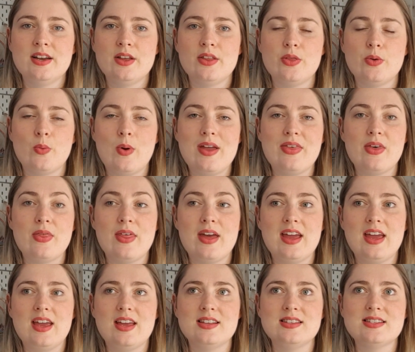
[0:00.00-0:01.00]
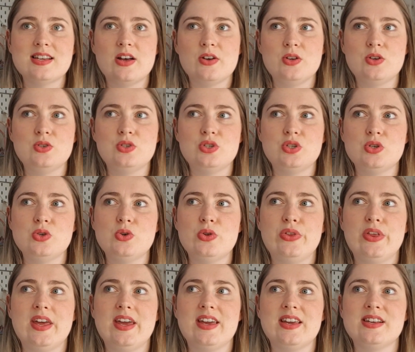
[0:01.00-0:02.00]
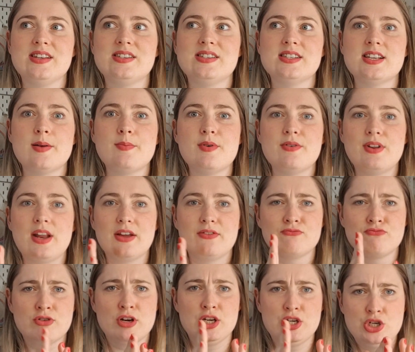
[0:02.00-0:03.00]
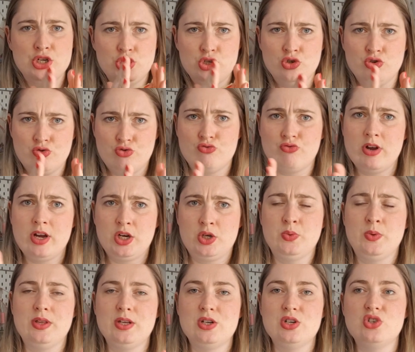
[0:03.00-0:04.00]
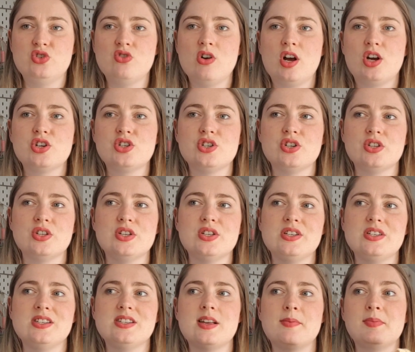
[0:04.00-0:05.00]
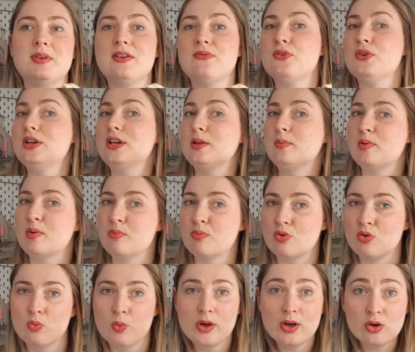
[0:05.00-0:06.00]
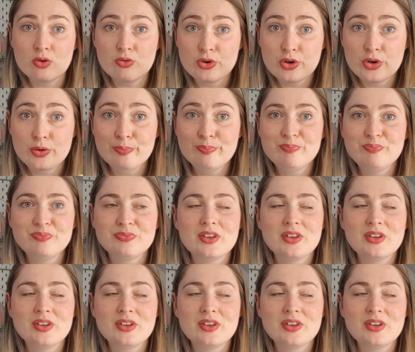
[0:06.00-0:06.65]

the way that they tell you to do things. Some are like really strict with instructions. Some give you a little bit more wiggle room.